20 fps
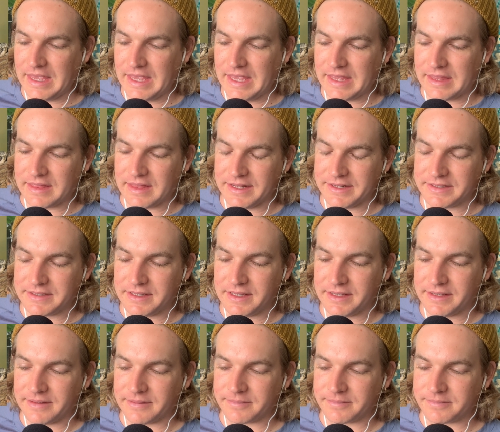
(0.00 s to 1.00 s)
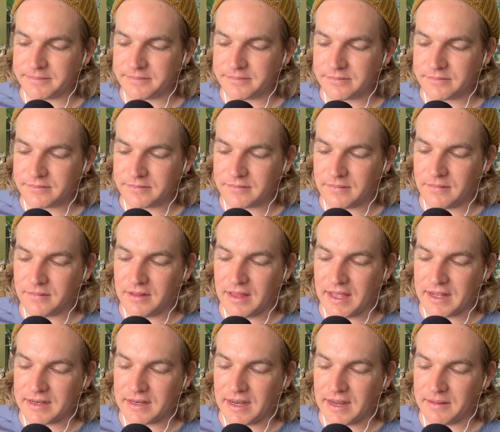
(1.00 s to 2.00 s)
That's the
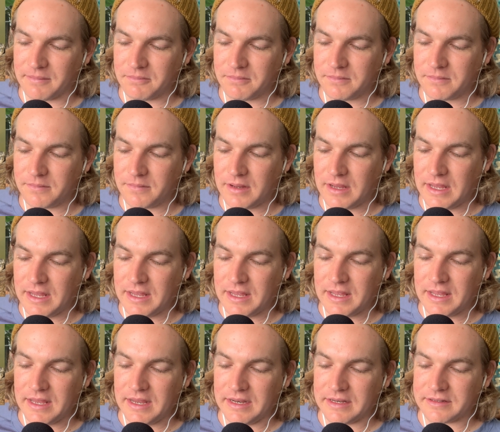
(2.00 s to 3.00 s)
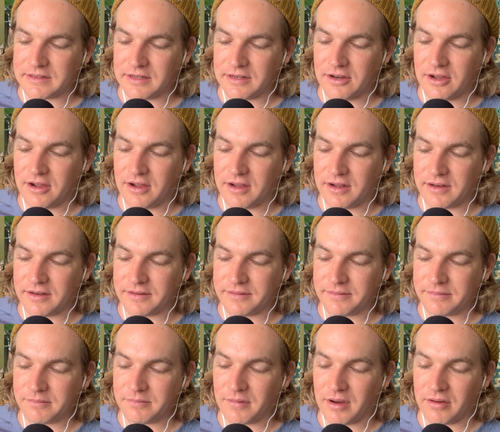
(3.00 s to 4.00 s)
Latin name. And it's a
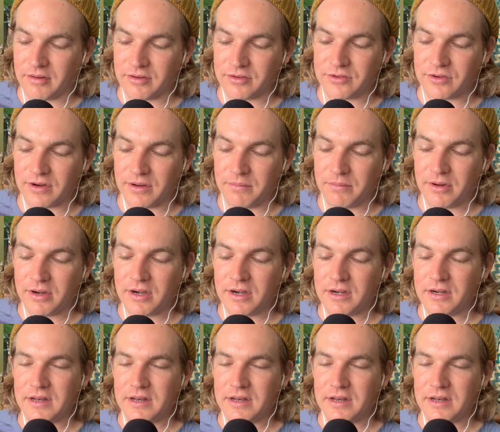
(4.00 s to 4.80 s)
non-migratory bird,